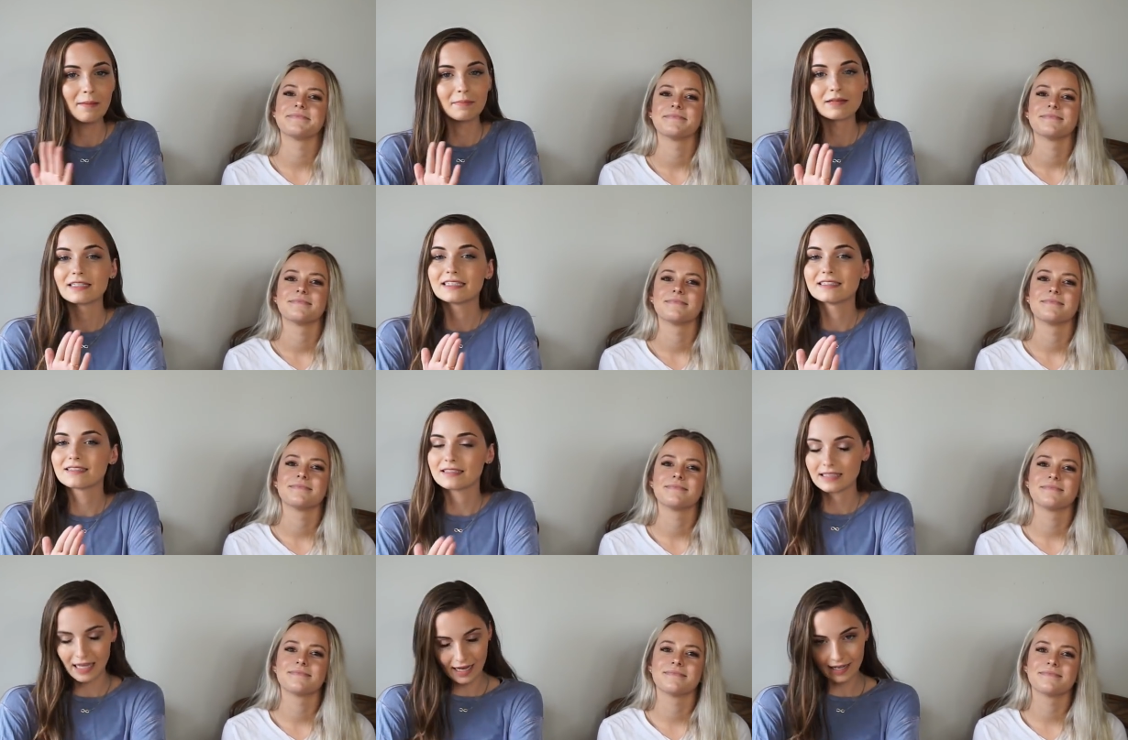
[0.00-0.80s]

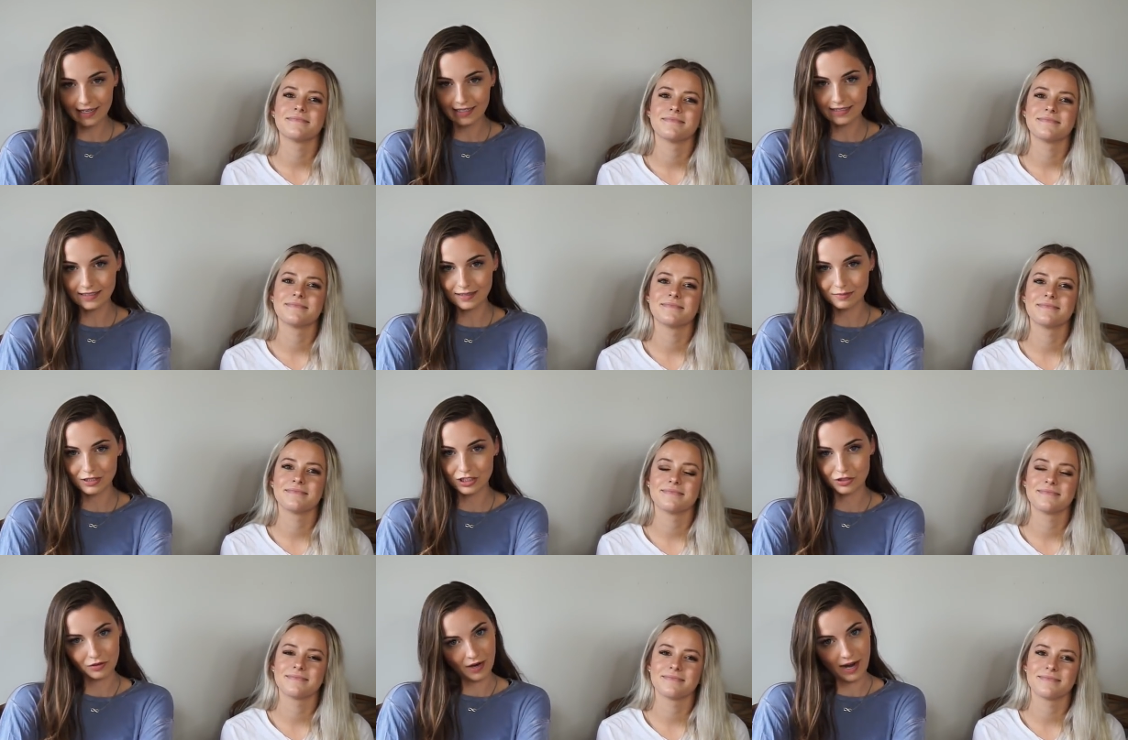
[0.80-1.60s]
Speaker 1: Please like and
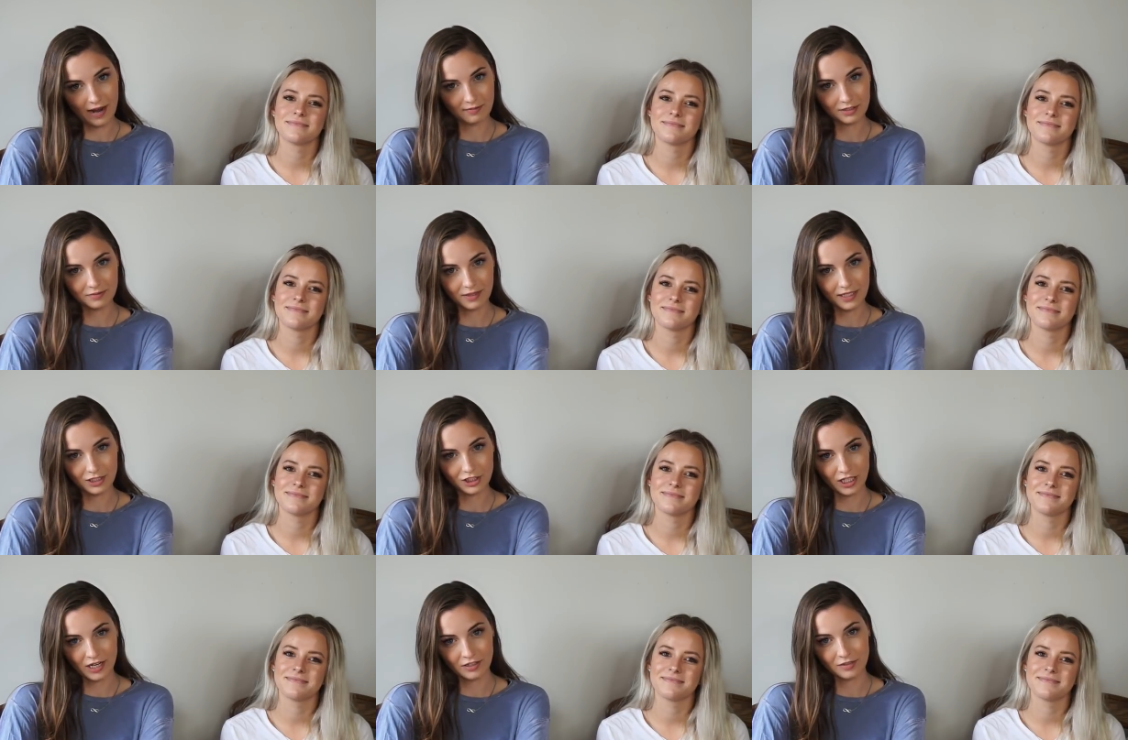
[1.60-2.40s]
subscribe to my
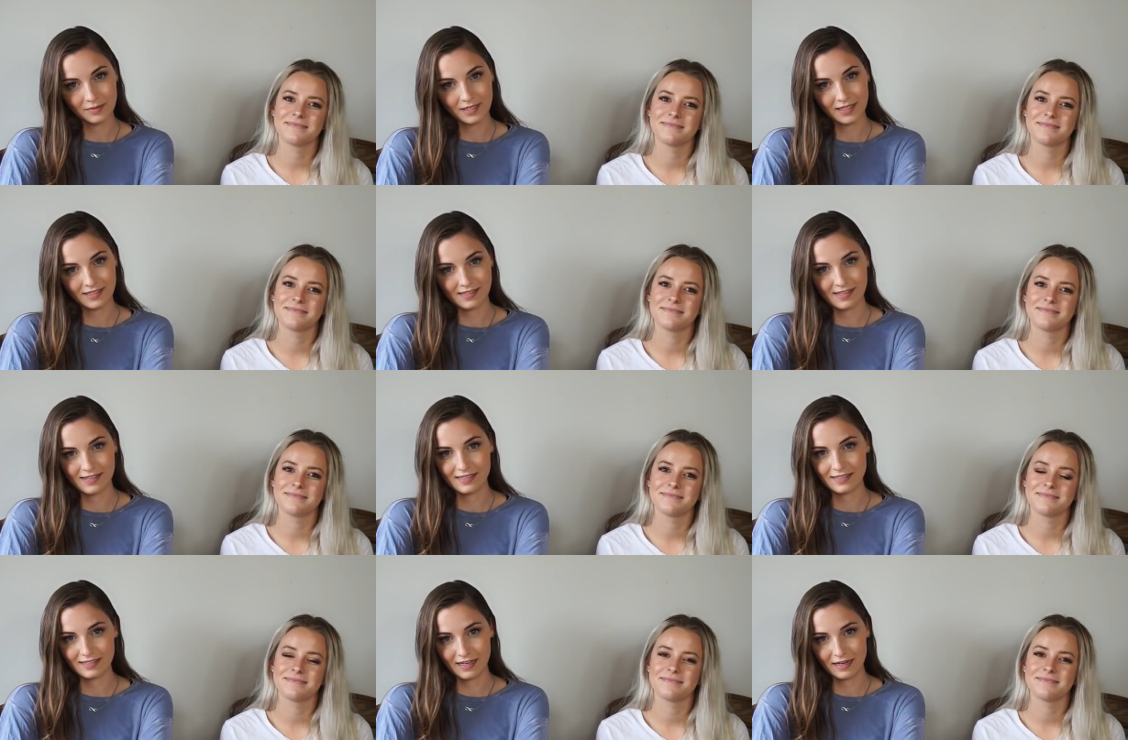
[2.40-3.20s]
channel because
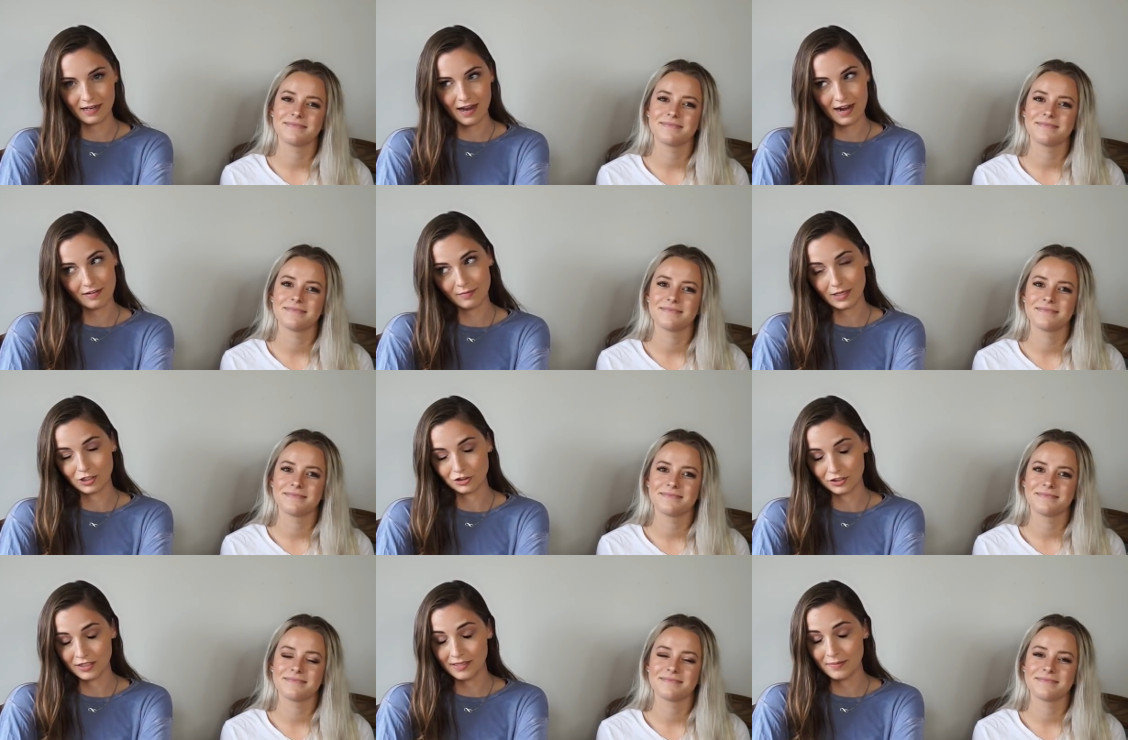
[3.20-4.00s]
this is like kind of my
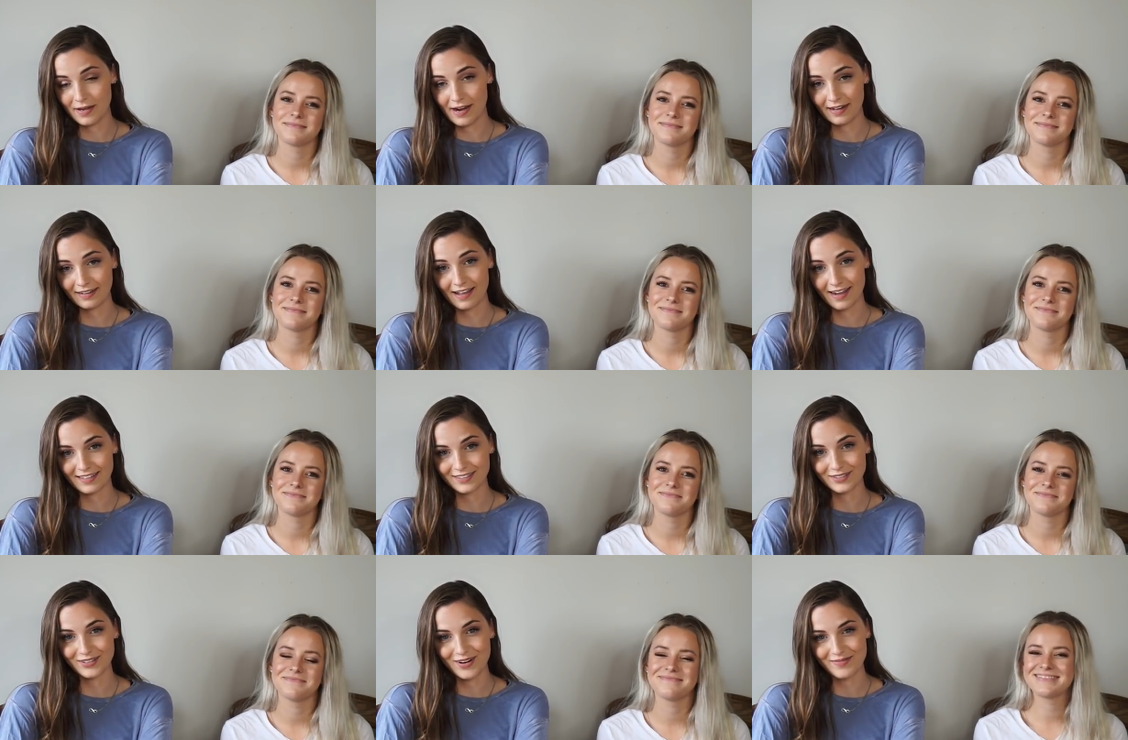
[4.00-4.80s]
dream and I'd like
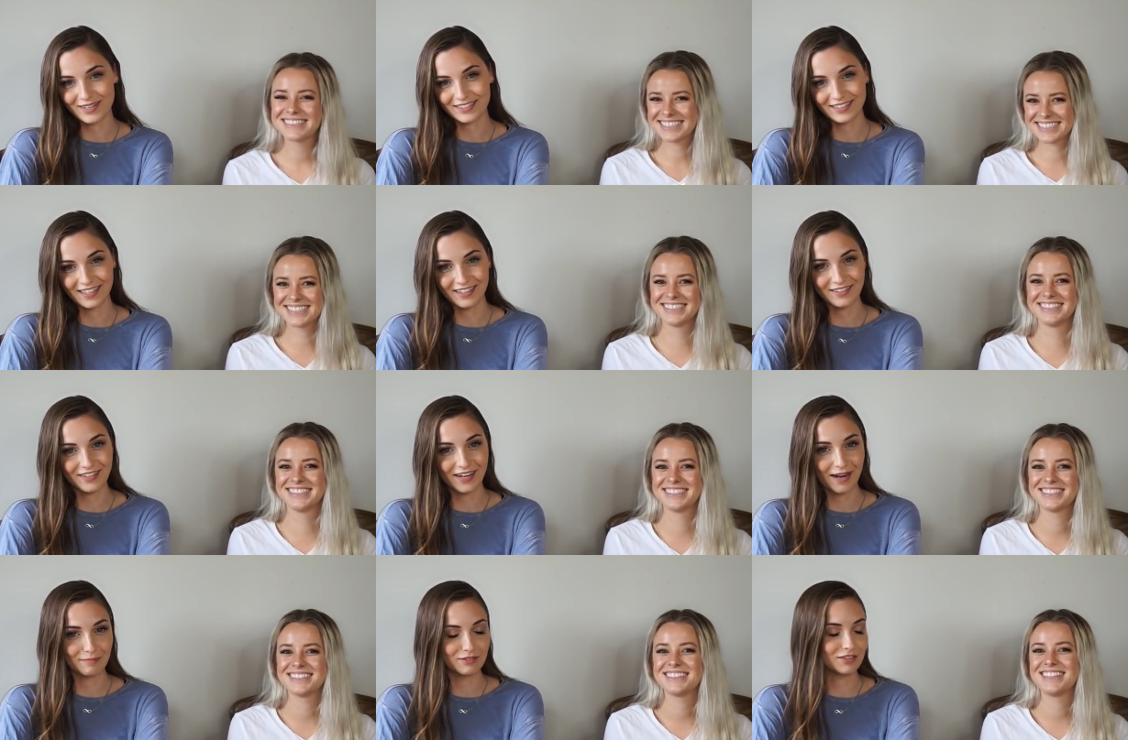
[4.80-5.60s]
to grow my channel,
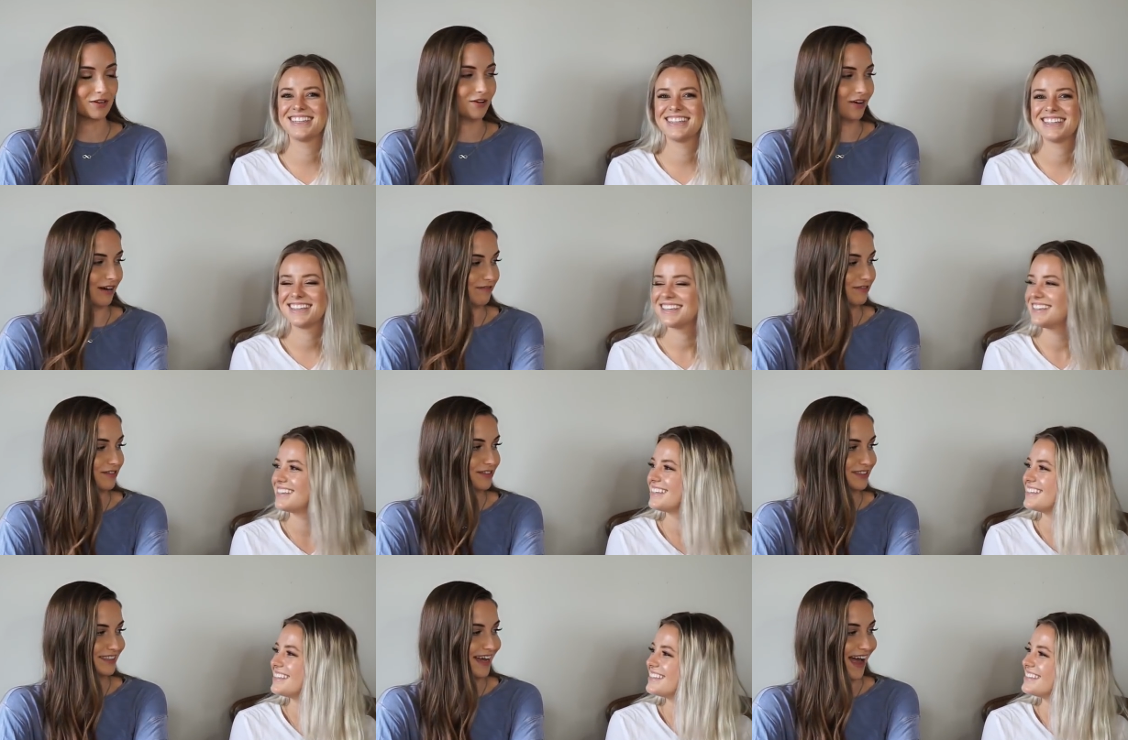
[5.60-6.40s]
and I'm so
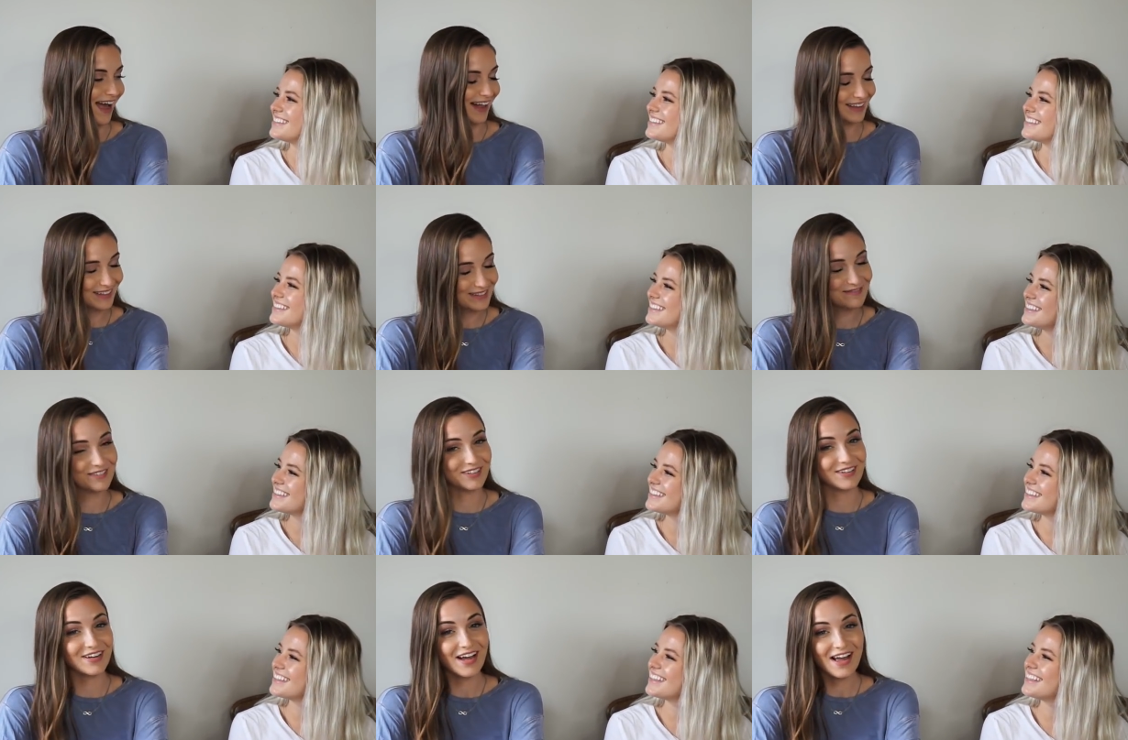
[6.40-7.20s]
grateful to Ali for